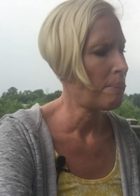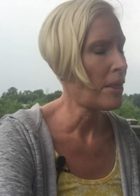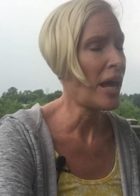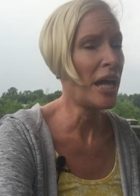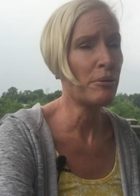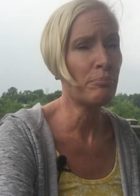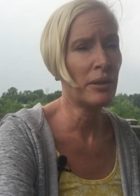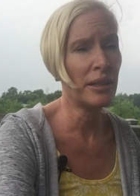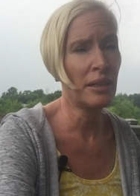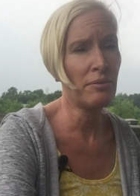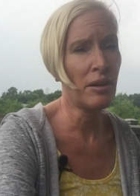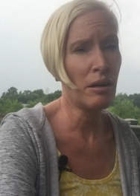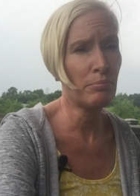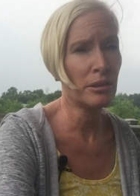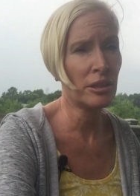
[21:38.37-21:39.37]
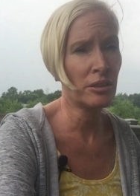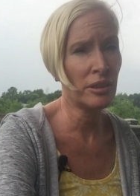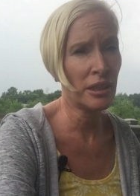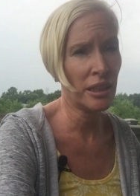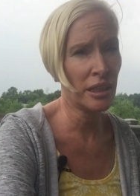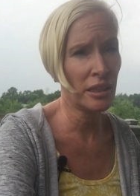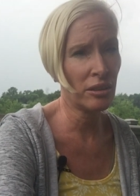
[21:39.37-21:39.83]
I had plenty of
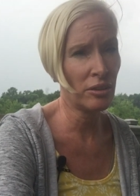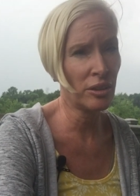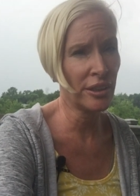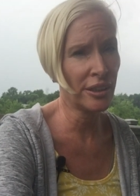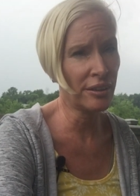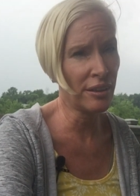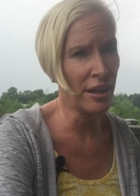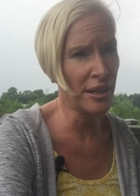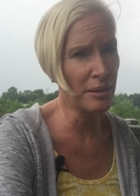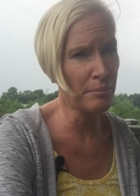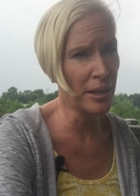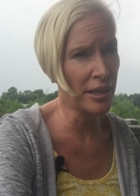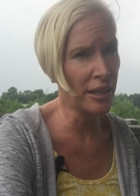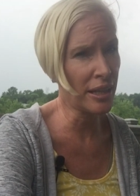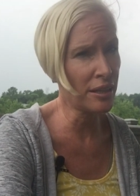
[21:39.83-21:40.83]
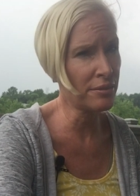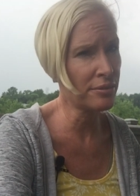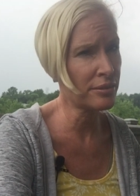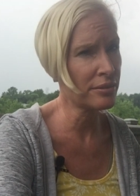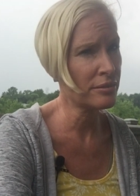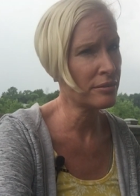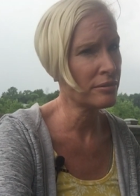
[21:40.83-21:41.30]
opportunity earlier on in my life.